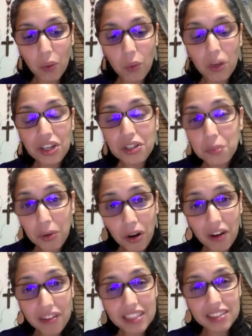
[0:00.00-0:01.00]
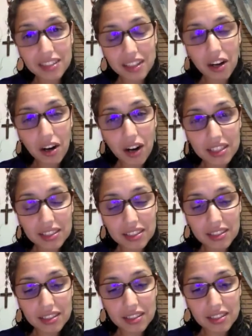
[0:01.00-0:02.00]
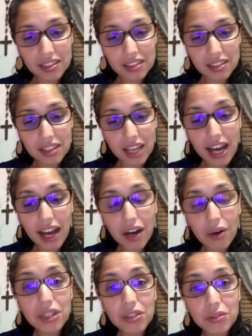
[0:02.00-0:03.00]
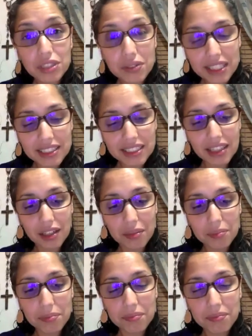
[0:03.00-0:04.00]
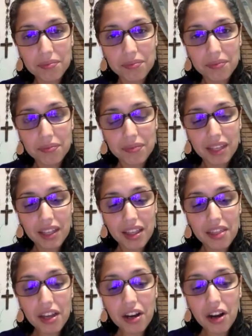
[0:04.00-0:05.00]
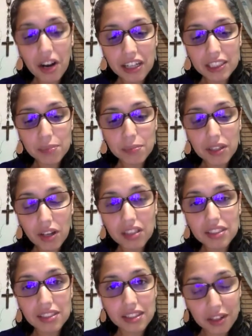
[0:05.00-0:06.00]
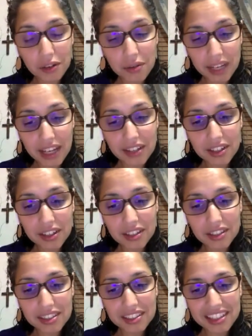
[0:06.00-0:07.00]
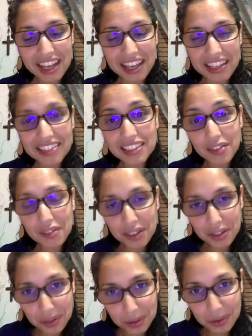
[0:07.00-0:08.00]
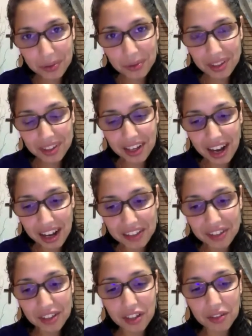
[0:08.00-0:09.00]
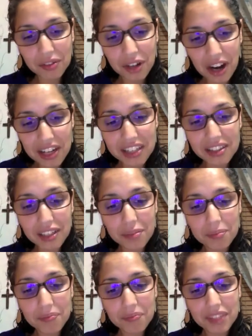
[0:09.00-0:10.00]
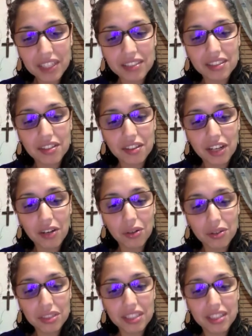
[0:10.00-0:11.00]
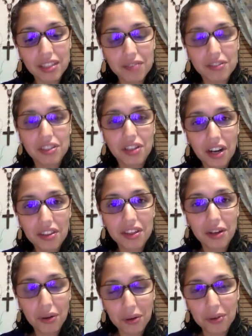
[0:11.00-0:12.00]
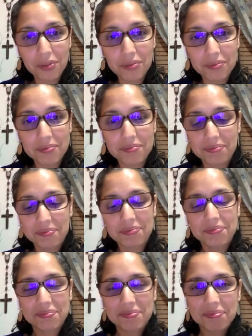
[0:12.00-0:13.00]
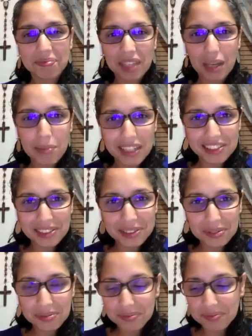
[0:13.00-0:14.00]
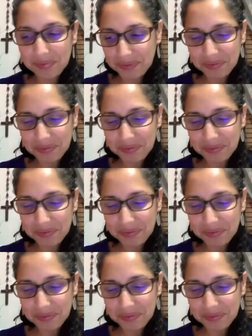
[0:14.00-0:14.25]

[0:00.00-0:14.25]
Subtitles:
What are you pouring into their hearts? How are you addressing them? Their hearts belong to their Creator, and He's giving you the honor of guarding them until they're old enough to guard their own. God bless you.